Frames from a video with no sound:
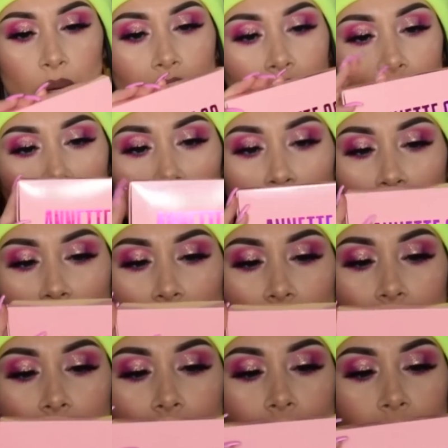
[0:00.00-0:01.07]
right here
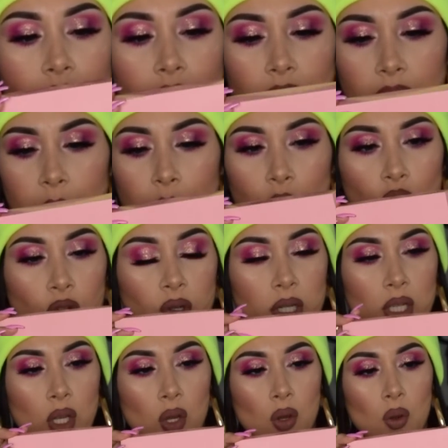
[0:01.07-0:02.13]
is the lip
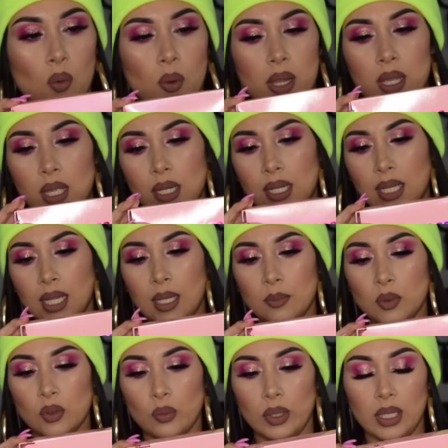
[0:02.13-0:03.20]
trio, and it
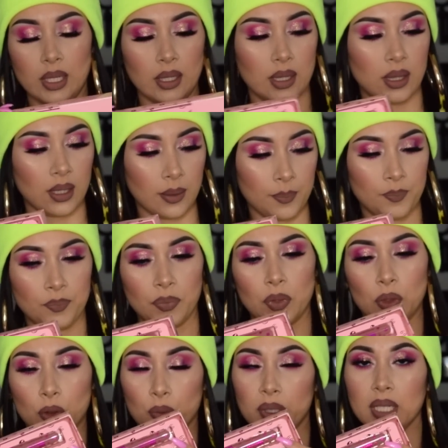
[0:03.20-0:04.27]
comes with
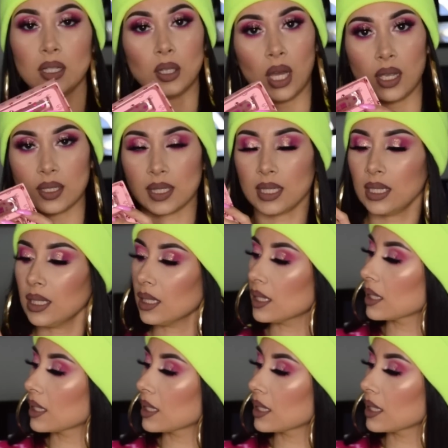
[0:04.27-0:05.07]
3 glosses